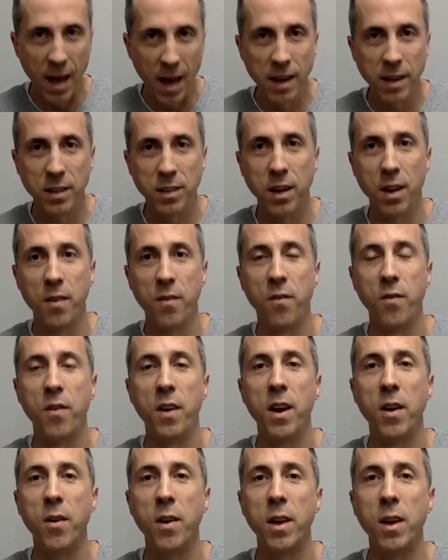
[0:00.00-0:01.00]
is a
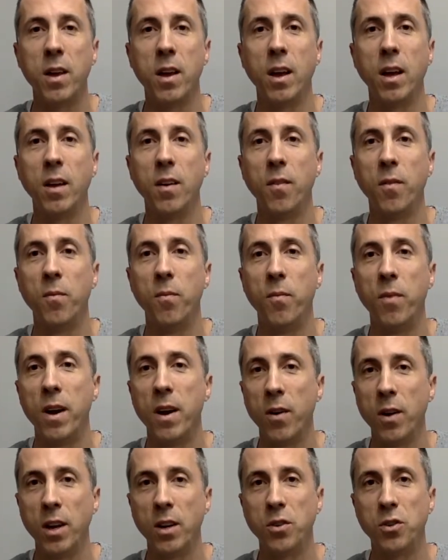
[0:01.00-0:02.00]
very,
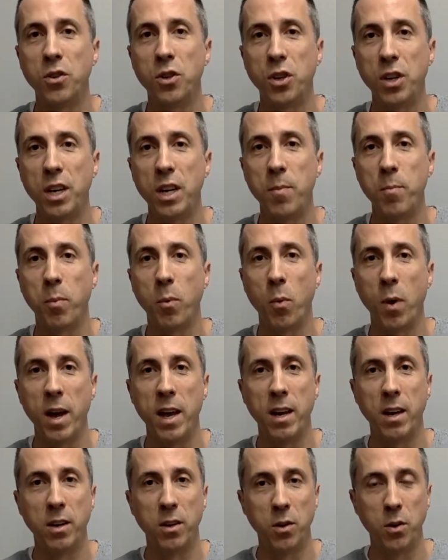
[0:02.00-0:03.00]
very cheap way
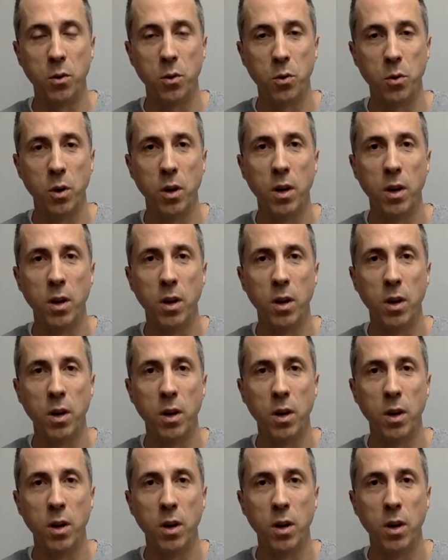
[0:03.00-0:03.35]
to